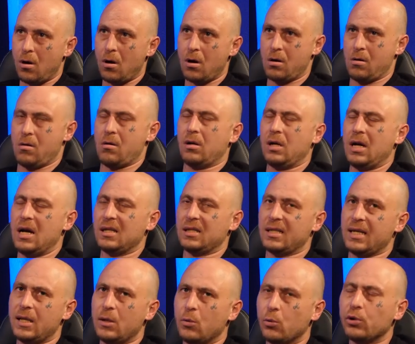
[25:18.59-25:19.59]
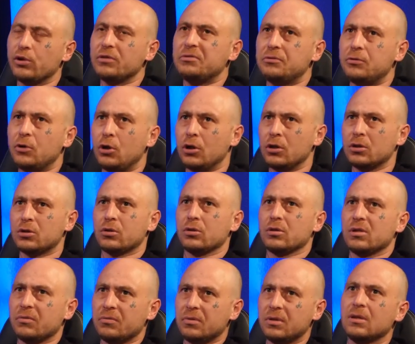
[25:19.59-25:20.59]
I can't say they were the first
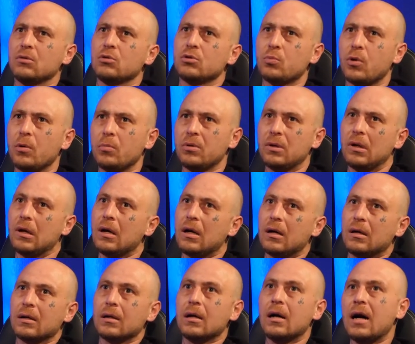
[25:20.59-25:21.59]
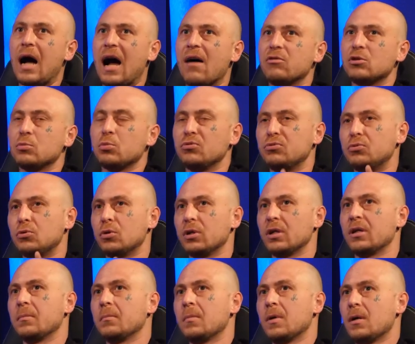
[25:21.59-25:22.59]
because I think there was probably others before
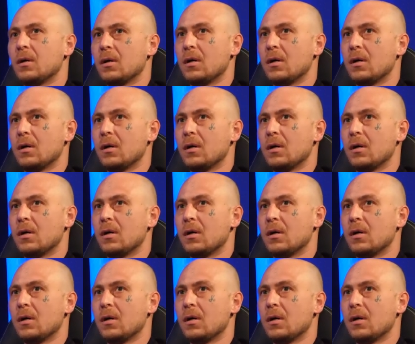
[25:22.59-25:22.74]
them.